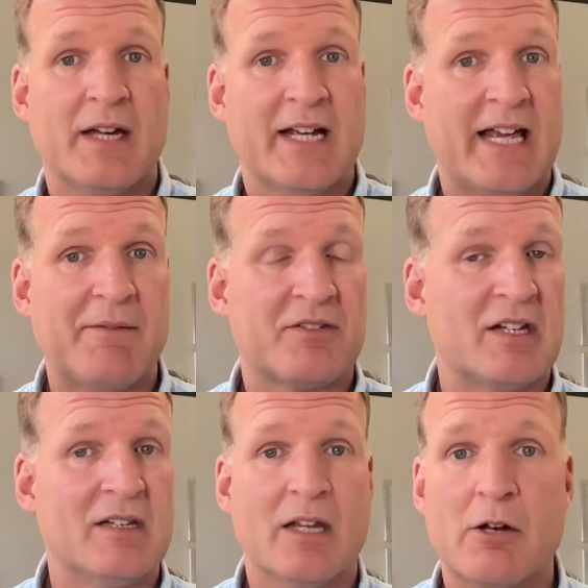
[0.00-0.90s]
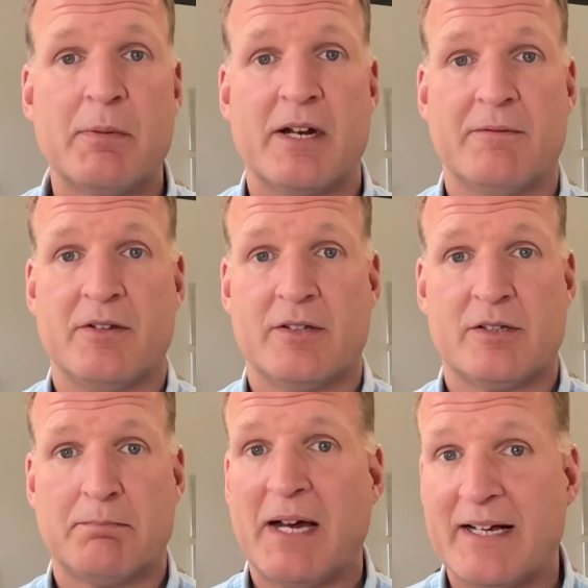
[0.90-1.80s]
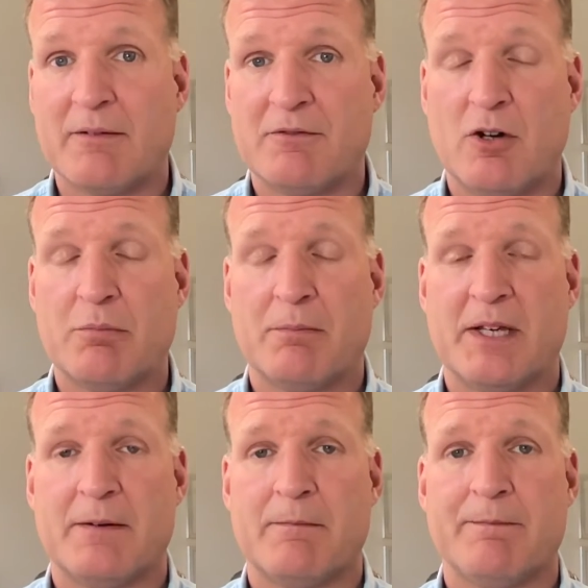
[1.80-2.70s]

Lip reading: It gave us a little bit of a spike of dopamine.